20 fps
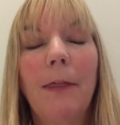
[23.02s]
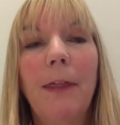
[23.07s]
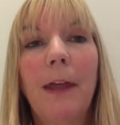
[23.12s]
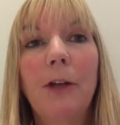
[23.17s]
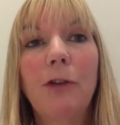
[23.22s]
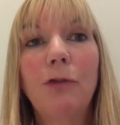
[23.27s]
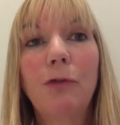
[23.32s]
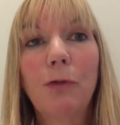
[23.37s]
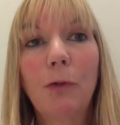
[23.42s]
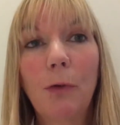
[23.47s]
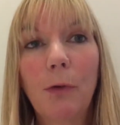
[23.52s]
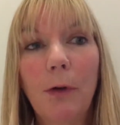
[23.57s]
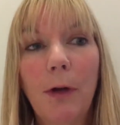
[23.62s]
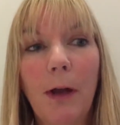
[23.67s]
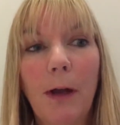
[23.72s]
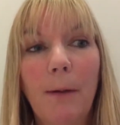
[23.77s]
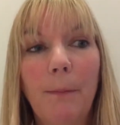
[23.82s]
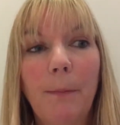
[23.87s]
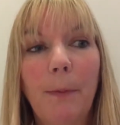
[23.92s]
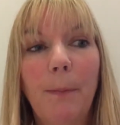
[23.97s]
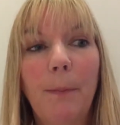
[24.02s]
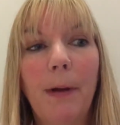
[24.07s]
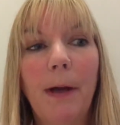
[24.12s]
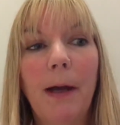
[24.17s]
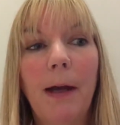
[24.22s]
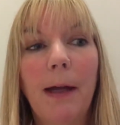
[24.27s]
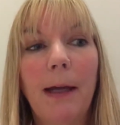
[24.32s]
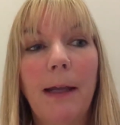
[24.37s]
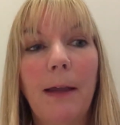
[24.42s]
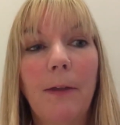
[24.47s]
They're drawn up
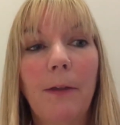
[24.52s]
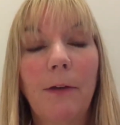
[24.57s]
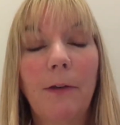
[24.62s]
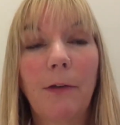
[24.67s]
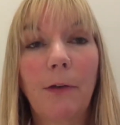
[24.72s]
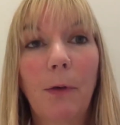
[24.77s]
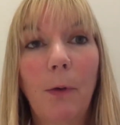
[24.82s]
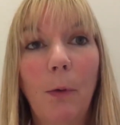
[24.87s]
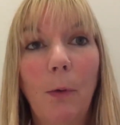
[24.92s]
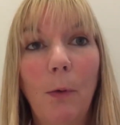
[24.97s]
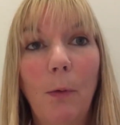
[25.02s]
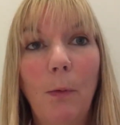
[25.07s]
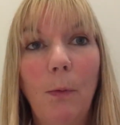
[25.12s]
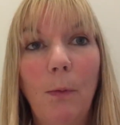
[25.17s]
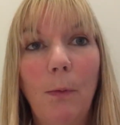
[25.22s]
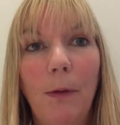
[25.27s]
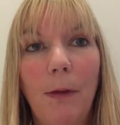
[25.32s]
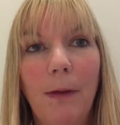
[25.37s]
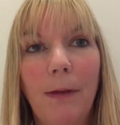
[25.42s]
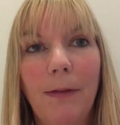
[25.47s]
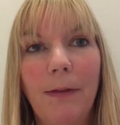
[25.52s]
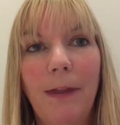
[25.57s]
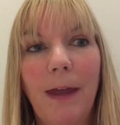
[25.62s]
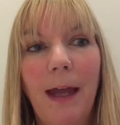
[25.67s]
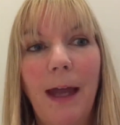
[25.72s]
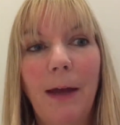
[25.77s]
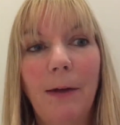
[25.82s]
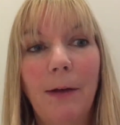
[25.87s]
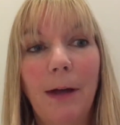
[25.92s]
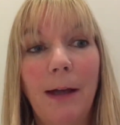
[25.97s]
by the school, a
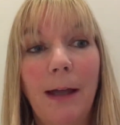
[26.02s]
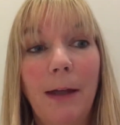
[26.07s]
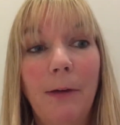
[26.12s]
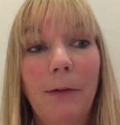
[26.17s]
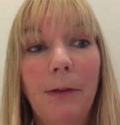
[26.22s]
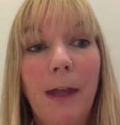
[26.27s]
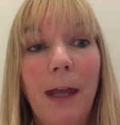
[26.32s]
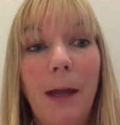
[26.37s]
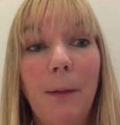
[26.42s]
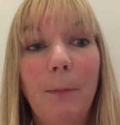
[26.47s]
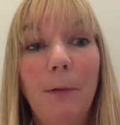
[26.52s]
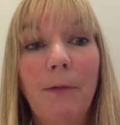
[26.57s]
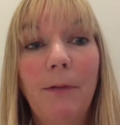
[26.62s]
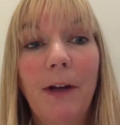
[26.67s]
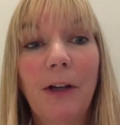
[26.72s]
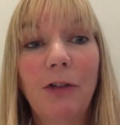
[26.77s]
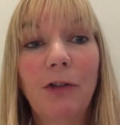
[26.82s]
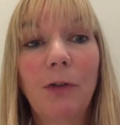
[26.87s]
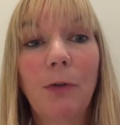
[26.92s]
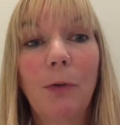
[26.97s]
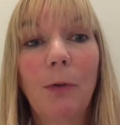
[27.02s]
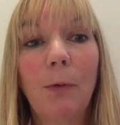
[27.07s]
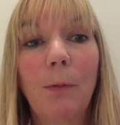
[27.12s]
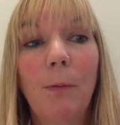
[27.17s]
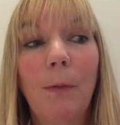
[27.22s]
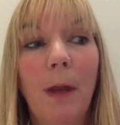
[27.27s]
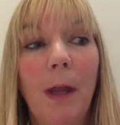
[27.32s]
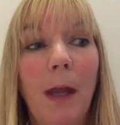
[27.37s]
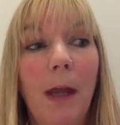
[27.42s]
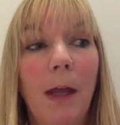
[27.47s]
healthcare
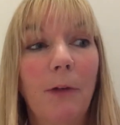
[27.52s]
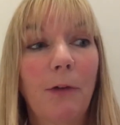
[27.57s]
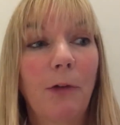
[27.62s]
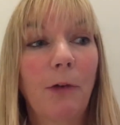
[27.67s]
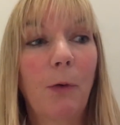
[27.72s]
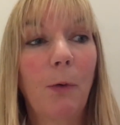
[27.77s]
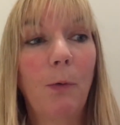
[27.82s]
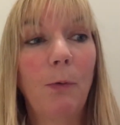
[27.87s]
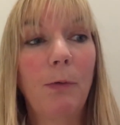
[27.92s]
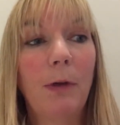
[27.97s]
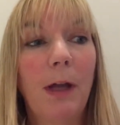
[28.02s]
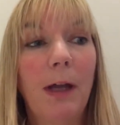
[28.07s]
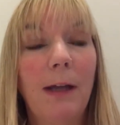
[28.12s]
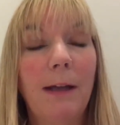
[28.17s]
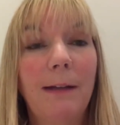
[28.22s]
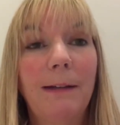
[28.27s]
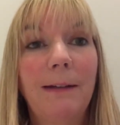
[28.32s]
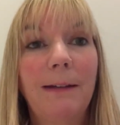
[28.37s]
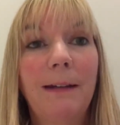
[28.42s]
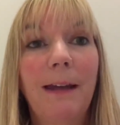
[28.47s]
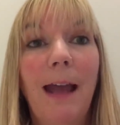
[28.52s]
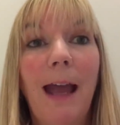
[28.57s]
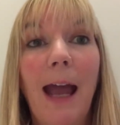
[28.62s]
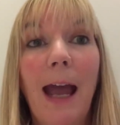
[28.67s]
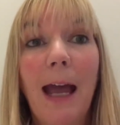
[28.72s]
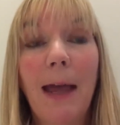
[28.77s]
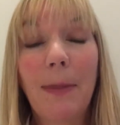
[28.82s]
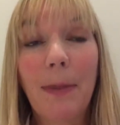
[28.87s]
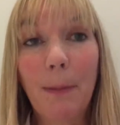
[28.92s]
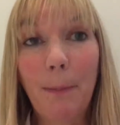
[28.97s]
professional, school nurse,
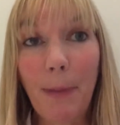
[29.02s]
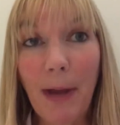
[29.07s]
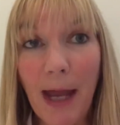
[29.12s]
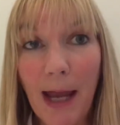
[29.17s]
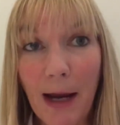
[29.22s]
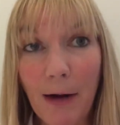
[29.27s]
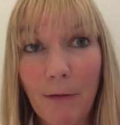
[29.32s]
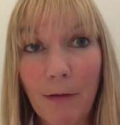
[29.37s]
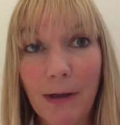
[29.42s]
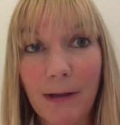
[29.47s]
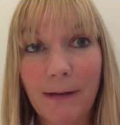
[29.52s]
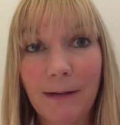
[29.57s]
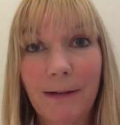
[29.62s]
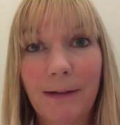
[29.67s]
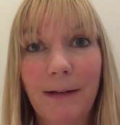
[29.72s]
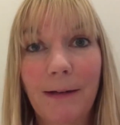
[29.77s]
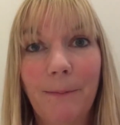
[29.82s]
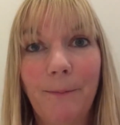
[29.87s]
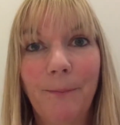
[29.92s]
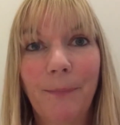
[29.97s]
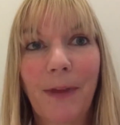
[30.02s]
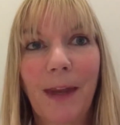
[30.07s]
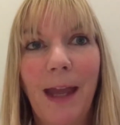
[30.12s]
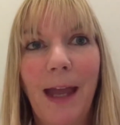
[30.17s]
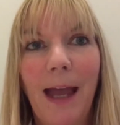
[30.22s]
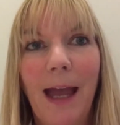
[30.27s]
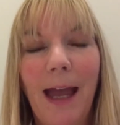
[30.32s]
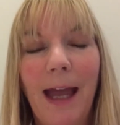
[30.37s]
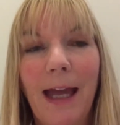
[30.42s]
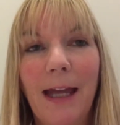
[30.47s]
and the parent.
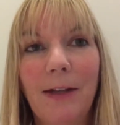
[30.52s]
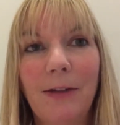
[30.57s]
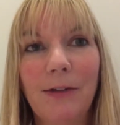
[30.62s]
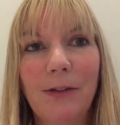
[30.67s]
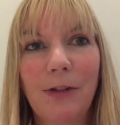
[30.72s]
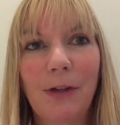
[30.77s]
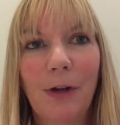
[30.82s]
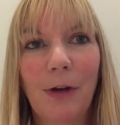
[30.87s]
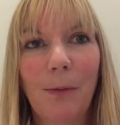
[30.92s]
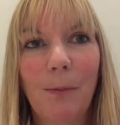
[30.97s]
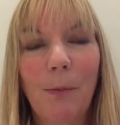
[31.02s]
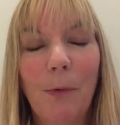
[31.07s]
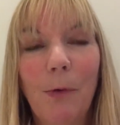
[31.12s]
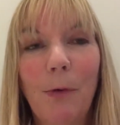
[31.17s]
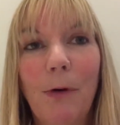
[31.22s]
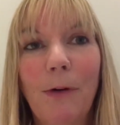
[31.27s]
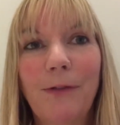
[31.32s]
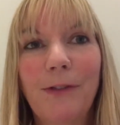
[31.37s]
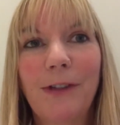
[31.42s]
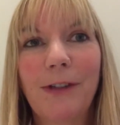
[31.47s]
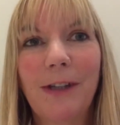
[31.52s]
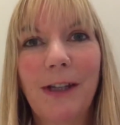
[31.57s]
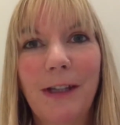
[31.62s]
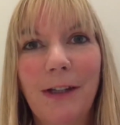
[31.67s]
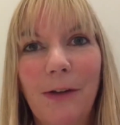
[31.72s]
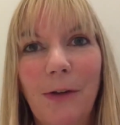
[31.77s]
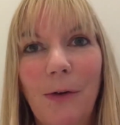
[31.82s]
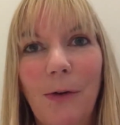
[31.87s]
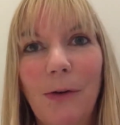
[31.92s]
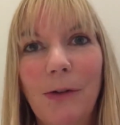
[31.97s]
And more often
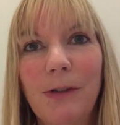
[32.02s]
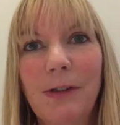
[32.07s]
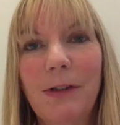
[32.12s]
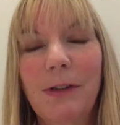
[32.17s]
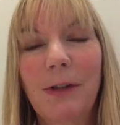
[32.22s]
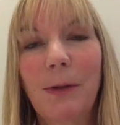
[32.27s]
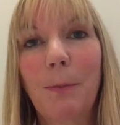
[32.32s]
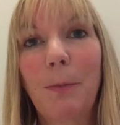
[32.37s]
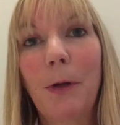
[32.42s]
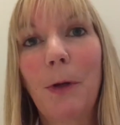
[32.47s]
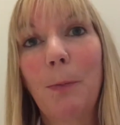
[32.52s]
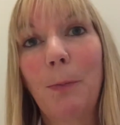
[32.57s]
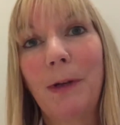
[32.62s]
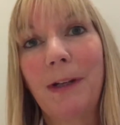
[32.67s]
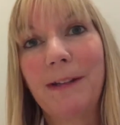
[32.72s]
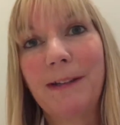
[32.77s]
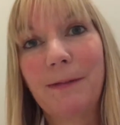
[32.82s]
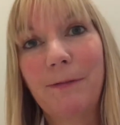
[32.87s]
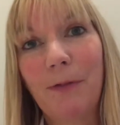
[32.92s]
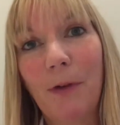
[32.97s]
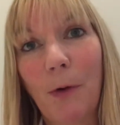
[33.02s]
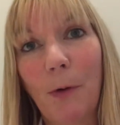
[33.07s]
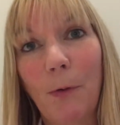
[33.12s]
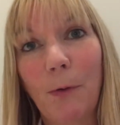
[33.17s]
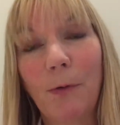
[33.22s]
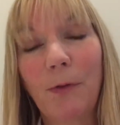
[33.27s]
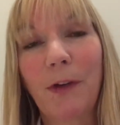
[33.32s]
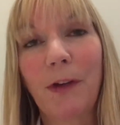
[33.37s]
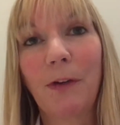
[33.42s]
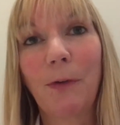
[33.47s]
than not, the pupil is
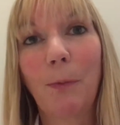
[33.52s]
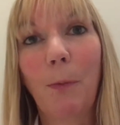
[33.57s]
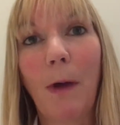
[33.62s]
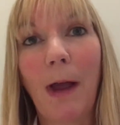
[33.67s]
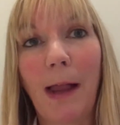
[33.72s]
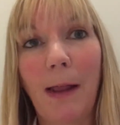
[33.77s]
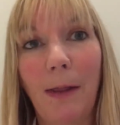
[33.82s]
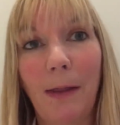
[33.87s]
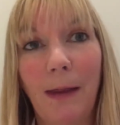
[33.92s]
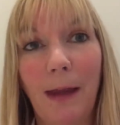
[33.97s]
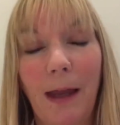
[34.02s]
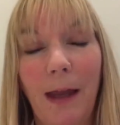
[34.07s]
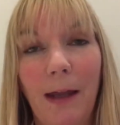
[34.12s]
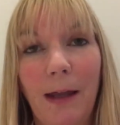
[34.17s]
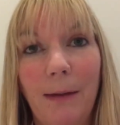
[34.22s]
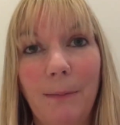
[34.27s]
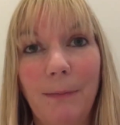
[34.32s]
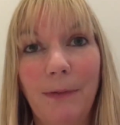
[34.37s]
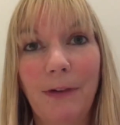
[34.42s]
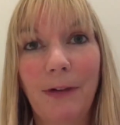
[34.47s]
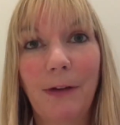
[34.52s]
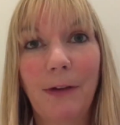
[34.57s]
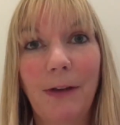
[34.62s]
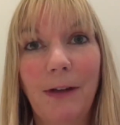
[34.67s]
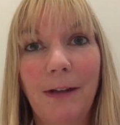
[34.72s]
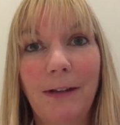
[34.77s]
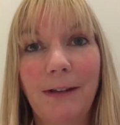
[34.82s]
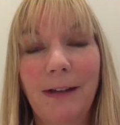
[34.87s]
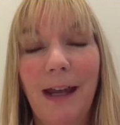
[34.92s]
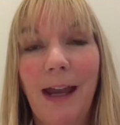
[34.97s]
involved as well, so
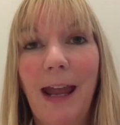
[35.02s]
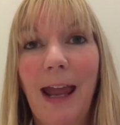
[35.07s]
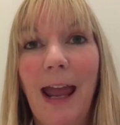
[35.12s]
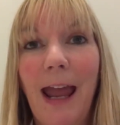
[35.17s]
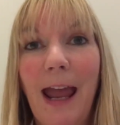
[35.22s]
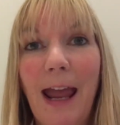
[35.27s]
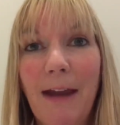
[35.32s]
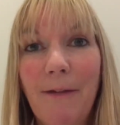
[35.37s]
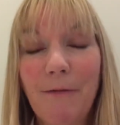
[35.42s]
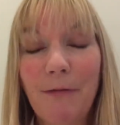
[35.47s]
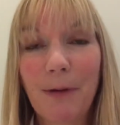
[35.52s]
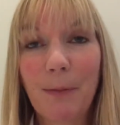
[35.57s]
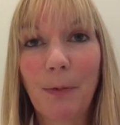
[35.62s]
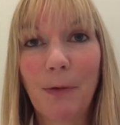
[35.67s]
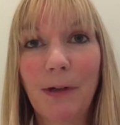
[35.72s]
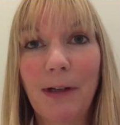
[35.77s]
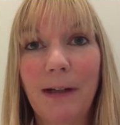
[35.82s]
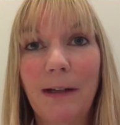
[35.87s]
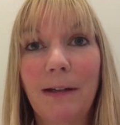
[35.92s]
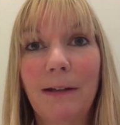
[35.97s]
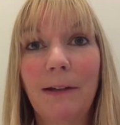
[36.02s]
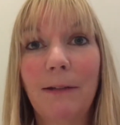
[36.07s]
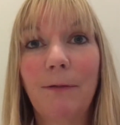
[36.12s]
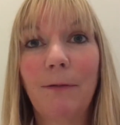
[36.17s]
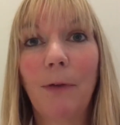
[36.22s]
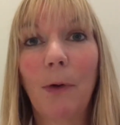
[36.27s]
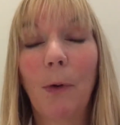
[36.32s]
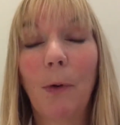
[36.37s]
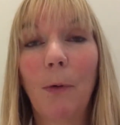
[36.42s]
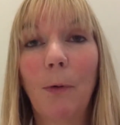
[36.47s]
that everybody is
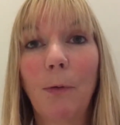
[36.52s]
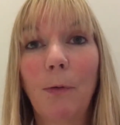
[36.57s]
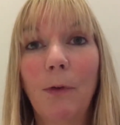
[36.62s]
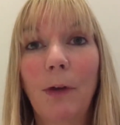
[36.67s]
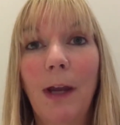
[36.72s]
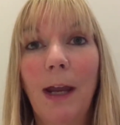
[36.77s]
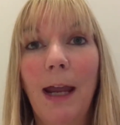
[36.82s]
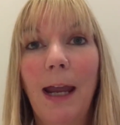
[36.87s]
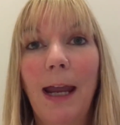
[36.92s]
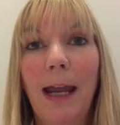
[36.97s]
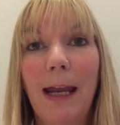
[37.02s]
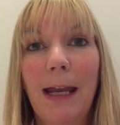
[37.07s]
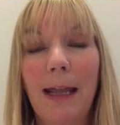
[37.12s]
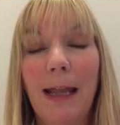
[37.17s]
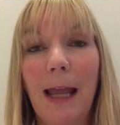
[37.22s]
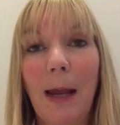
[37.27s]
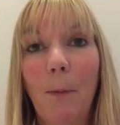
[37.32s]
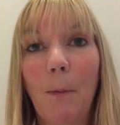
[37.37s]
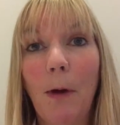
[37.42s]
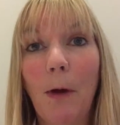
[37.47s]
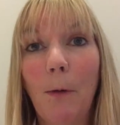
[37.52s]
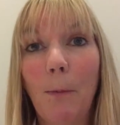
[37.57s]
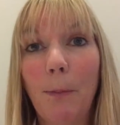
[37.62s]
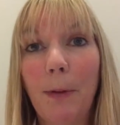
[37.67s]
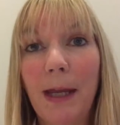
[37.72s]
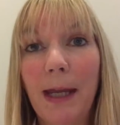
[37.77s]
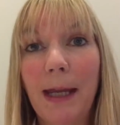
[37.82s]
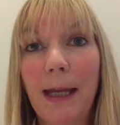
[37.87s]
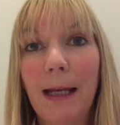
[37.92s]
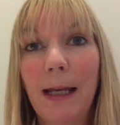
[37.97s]
involved in their
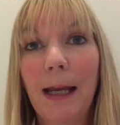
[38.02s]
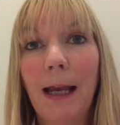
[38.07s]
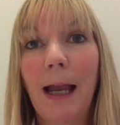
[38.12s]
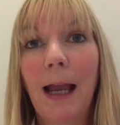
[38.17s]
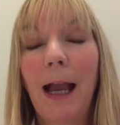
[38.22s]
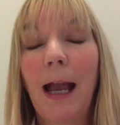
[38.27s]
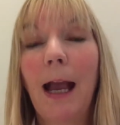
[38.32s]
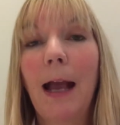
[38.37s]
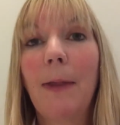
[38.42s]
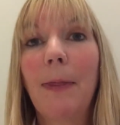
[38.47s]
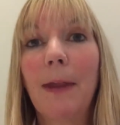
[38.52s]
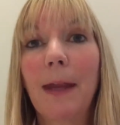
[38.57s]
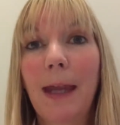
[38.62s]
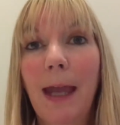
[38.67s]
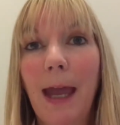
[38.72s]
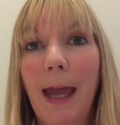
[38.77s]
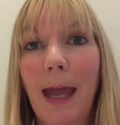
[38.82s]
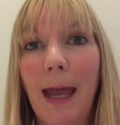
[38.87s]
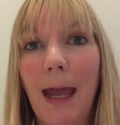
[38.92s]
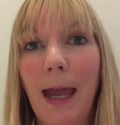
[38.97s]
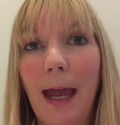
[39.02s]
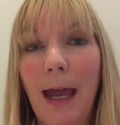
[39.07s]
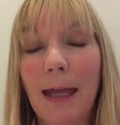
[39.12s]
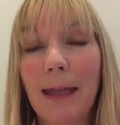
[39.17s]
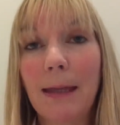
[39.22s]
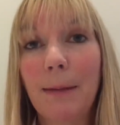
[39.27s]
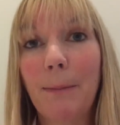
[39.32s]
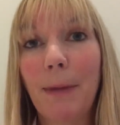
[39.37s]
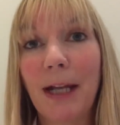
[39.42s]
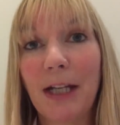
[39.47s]
well-being and the care
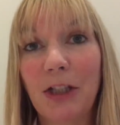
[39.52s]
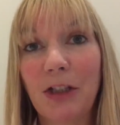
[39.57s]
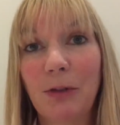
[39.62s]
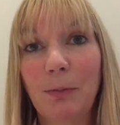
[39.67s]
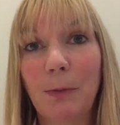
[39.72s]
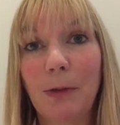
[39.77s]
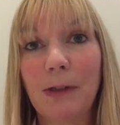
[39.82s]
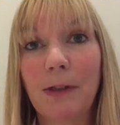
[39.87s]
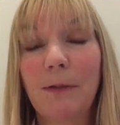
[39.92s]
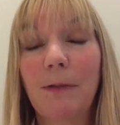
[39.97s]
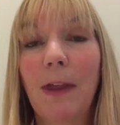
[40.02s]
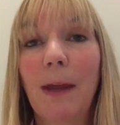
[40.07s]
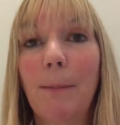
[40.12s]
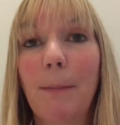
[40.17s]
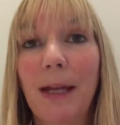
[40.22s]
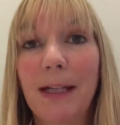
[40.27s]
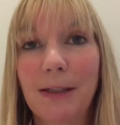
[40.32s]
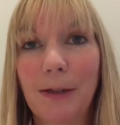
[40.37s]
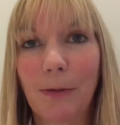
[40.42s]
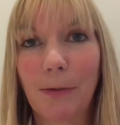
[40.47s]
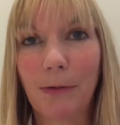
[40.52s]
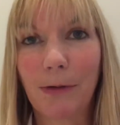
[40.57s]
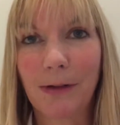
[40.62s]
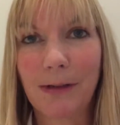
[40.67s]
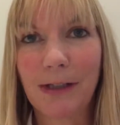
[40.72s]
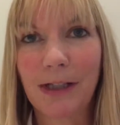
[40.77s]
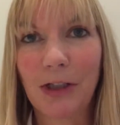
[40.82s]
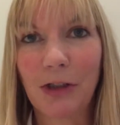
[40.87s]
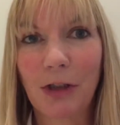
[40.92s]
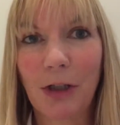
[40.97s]
and the management of their medical
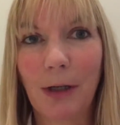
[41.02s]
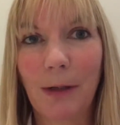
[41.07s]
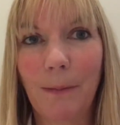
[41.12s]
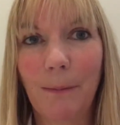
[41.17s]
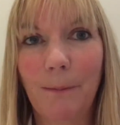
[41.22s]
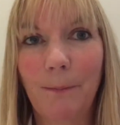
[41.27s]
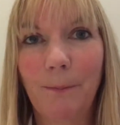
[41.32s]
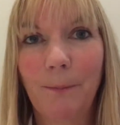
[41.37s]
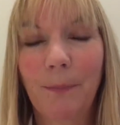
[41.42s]
condition.